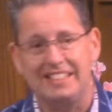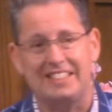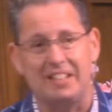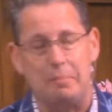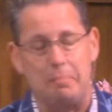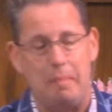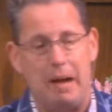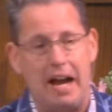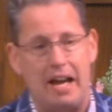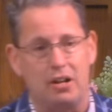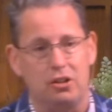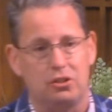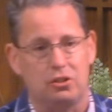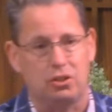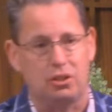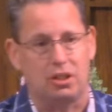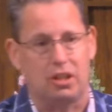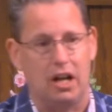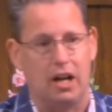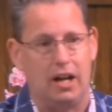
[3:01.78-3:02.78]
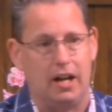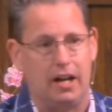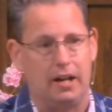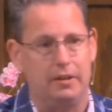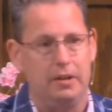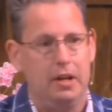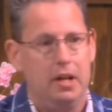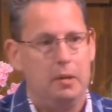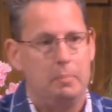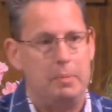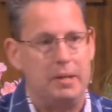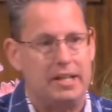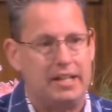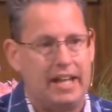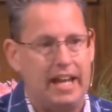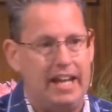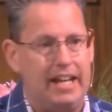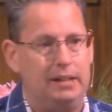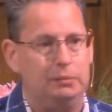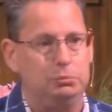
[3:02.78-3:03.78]
that mattered to God
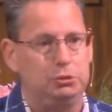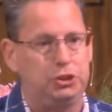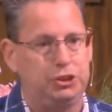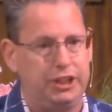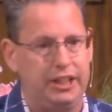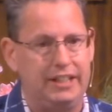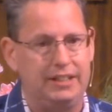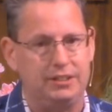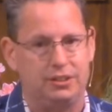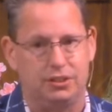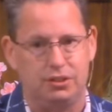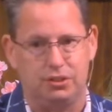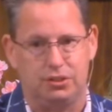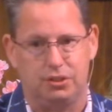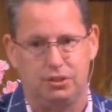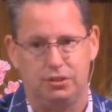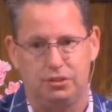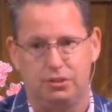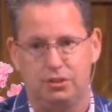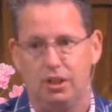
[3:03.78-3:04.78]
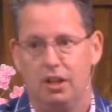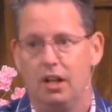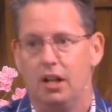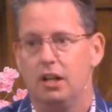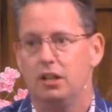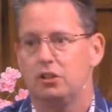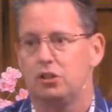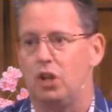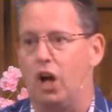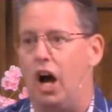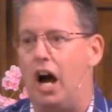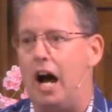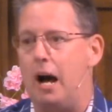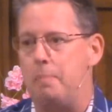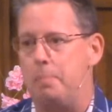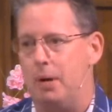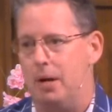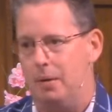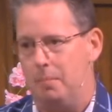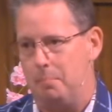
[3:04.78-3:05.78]
became Jesus'
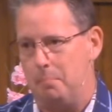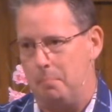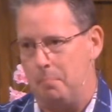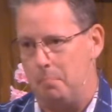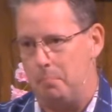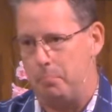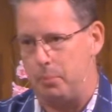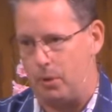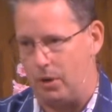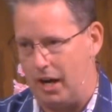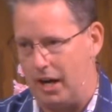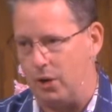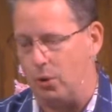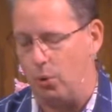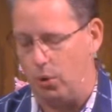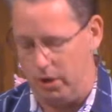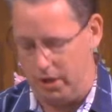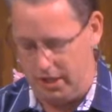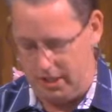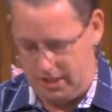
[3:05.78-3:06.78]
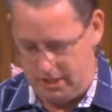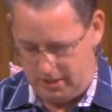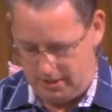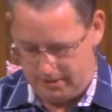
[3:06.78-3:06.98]
top priority.